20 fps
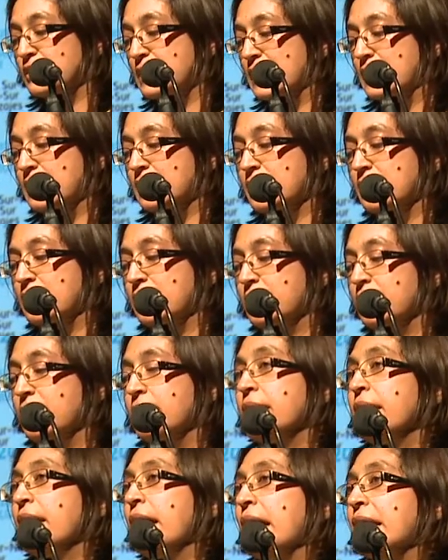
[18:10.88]
then,
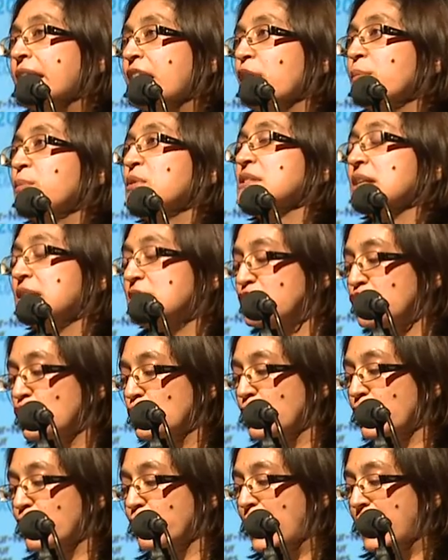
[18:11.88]
enables us to
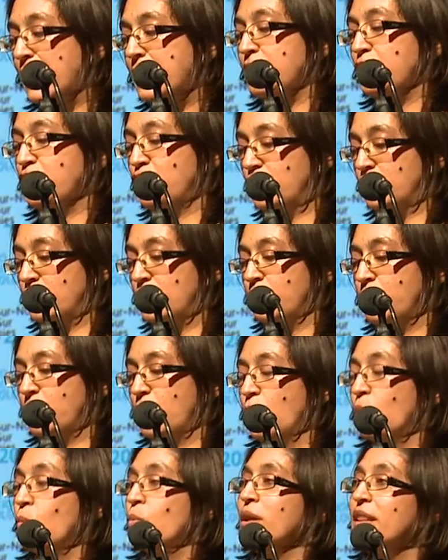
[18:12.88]
locate Europe
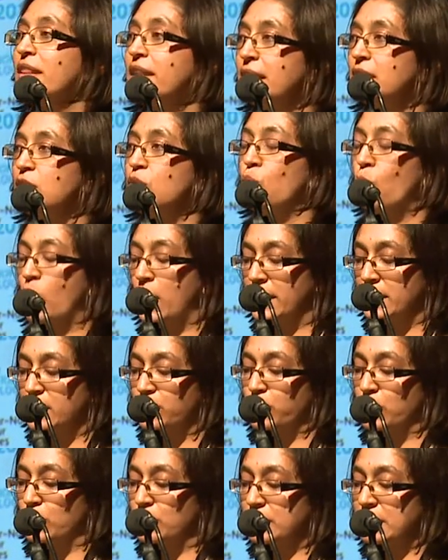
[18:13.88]
within wider
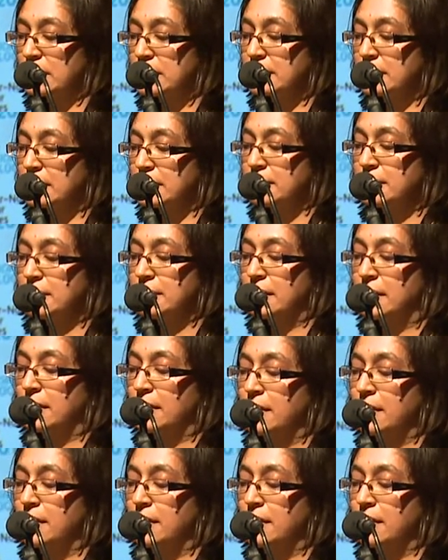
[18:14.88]
processes,